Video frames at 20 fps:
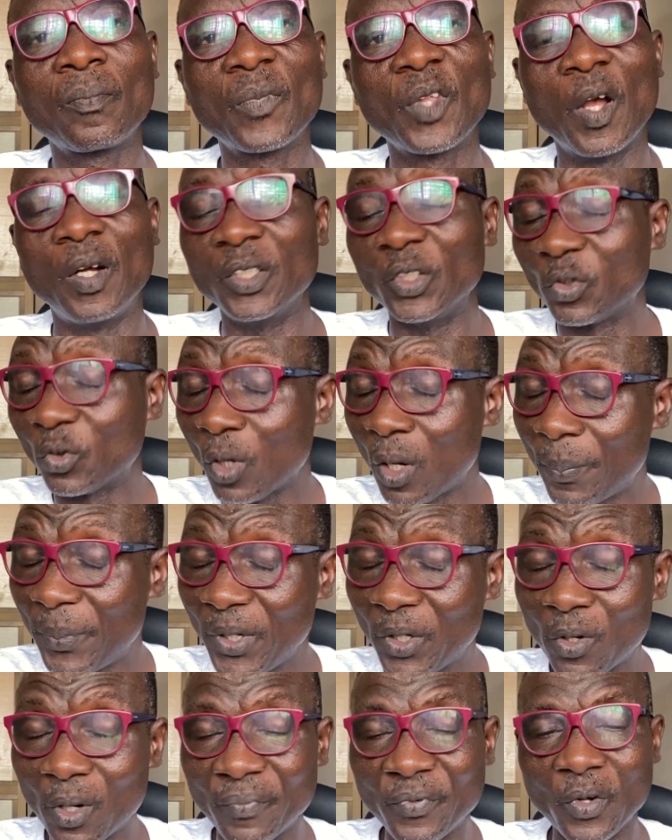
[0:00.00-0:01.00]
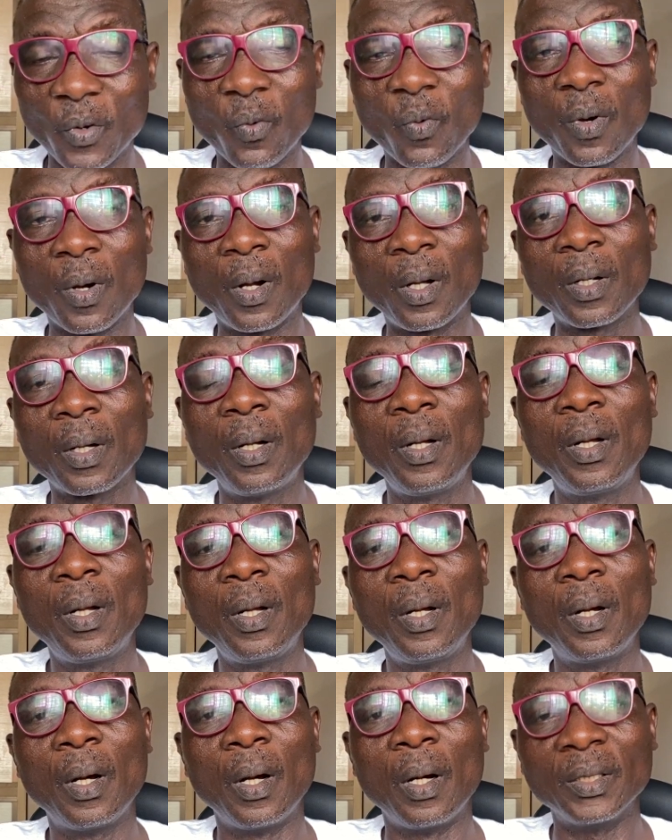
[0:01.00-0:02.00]
the topic of your work,
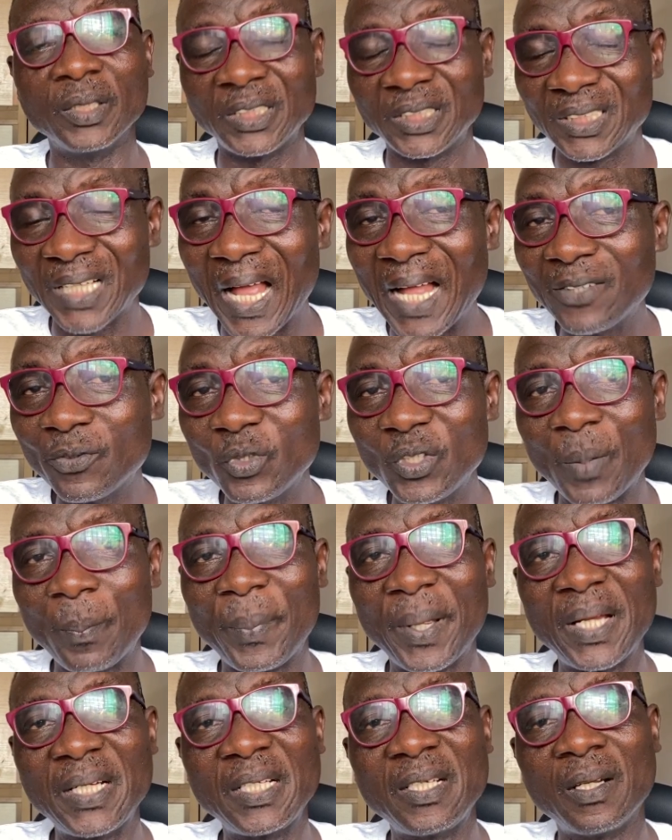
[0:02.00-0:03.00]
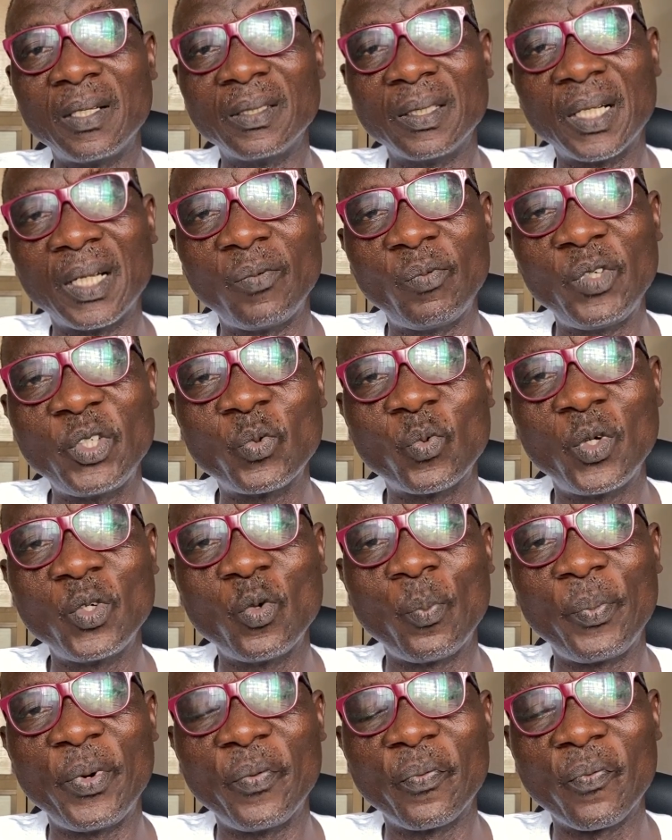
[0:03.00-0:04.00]
or its title, depending on which one you
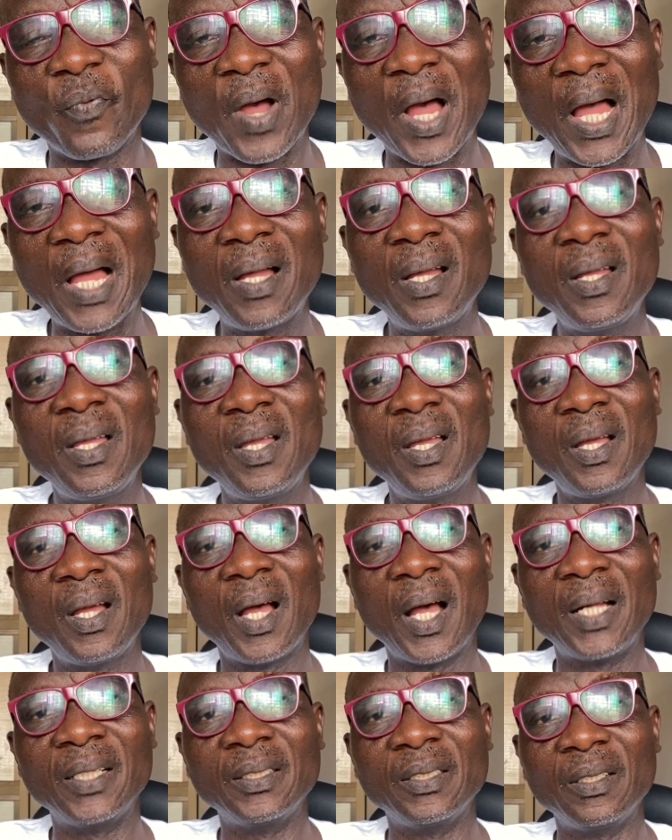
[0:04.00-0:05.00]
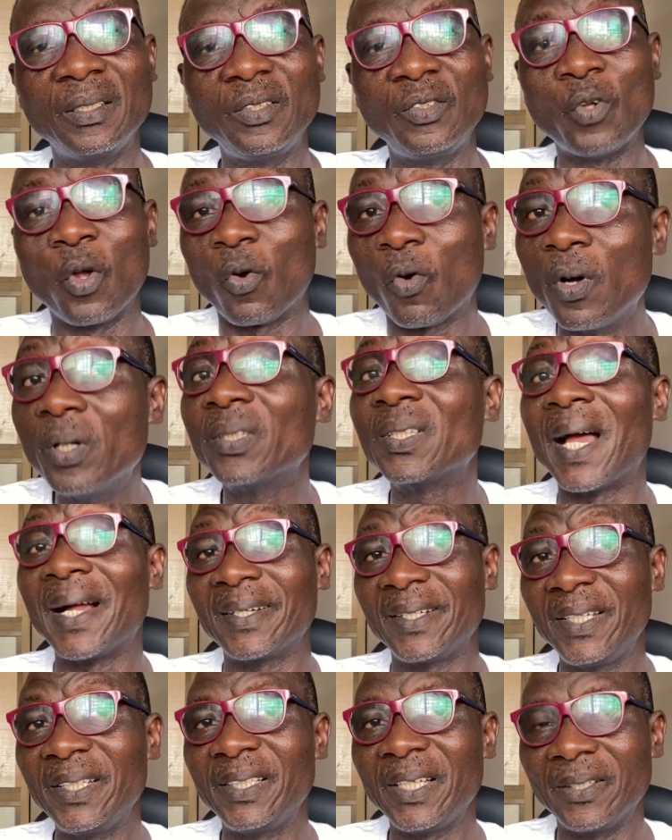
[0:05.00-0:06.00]
prefer, and your
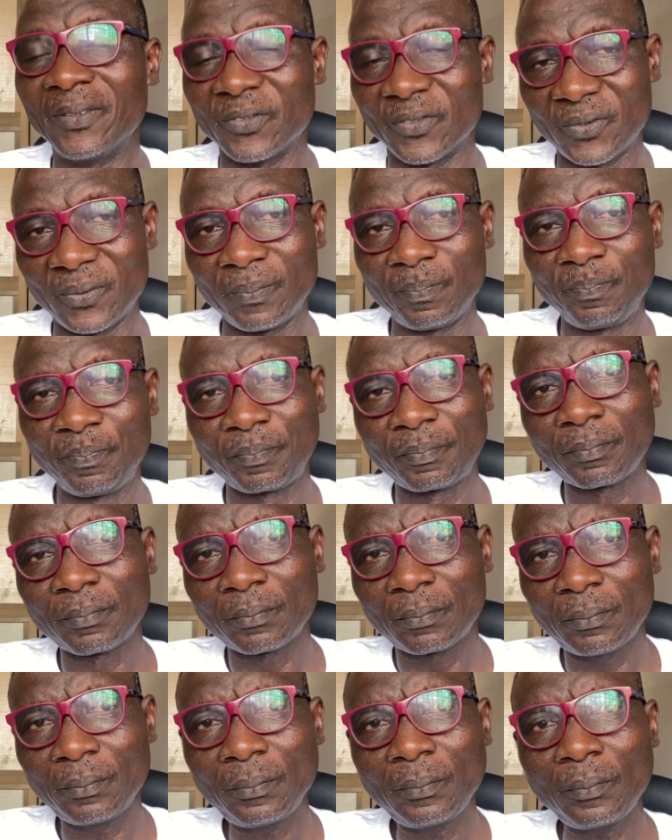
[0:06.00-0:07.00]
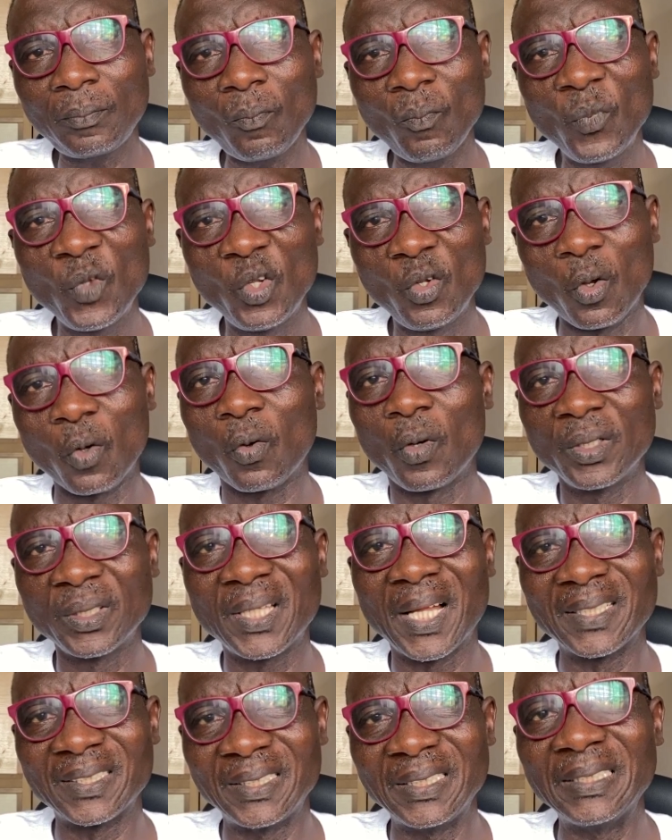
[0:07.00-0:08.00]
contact details.
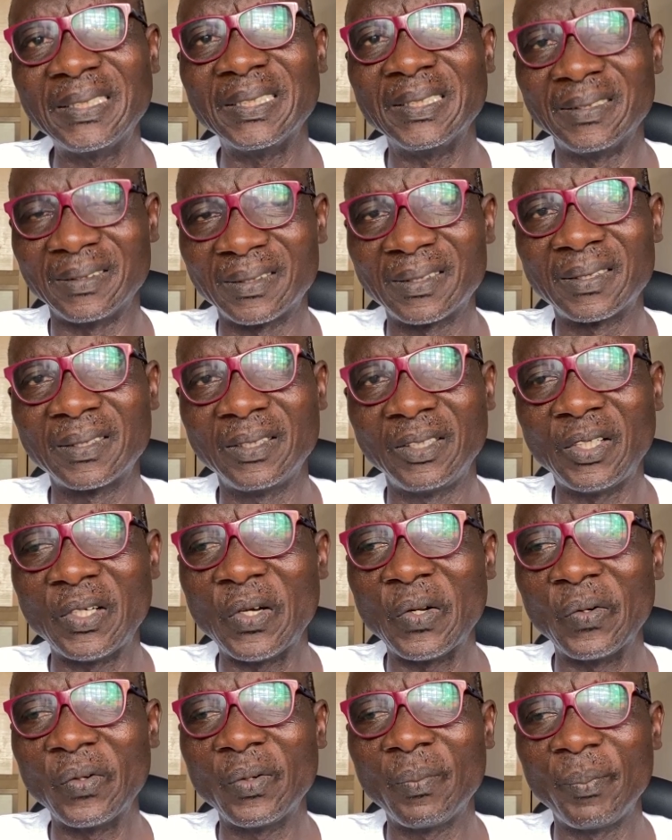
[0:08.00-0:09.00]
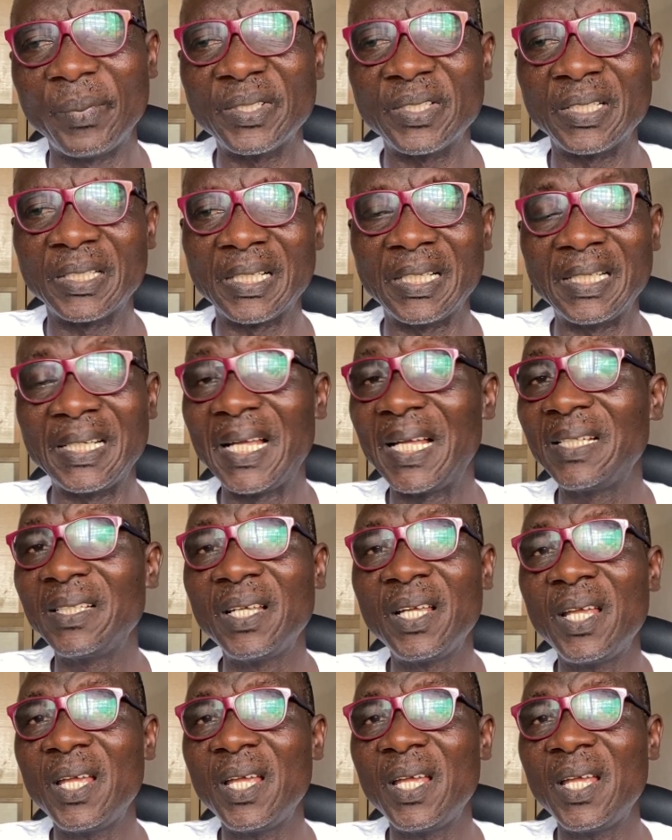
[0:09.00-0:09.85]
Basically. Then,